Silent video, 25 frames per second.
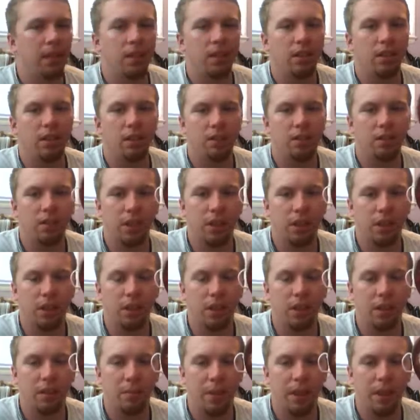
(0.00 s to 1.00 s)
looks really
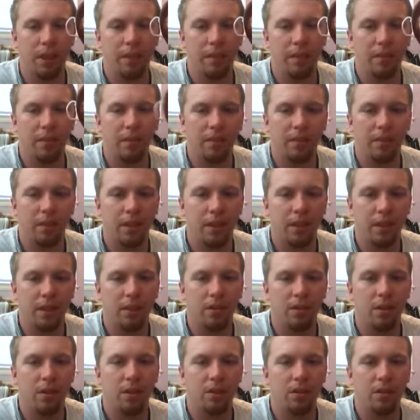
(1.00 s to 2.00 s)
good to me
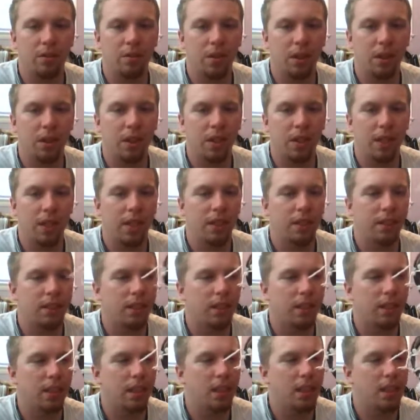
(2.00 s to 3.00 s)
and throws real
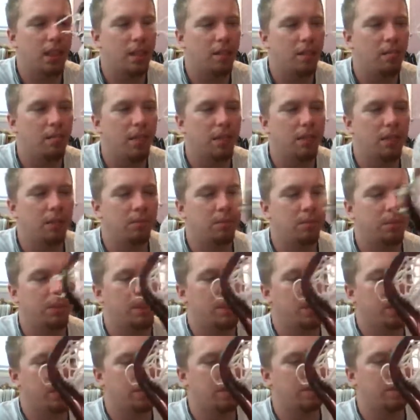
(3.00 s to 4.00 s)
nice. The mesh is
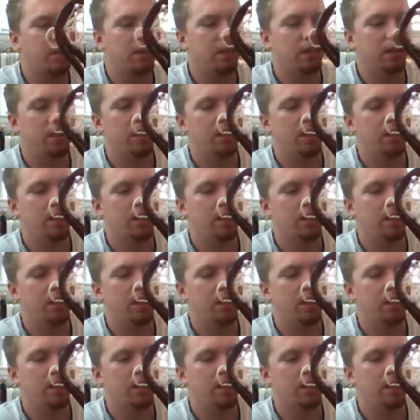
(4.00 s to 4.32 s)
pretty good.